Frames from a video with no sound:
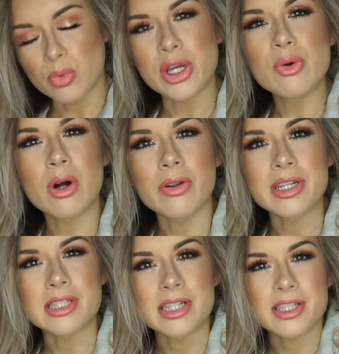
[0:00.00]
what do you call
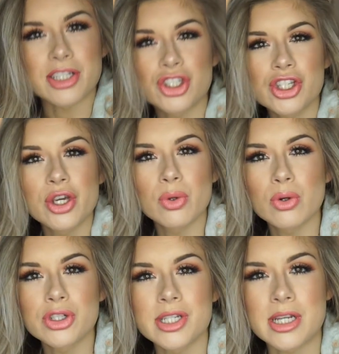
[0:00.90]
these things? Like just cute
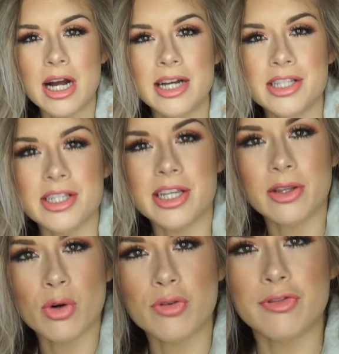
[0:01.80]
little designs. It's like little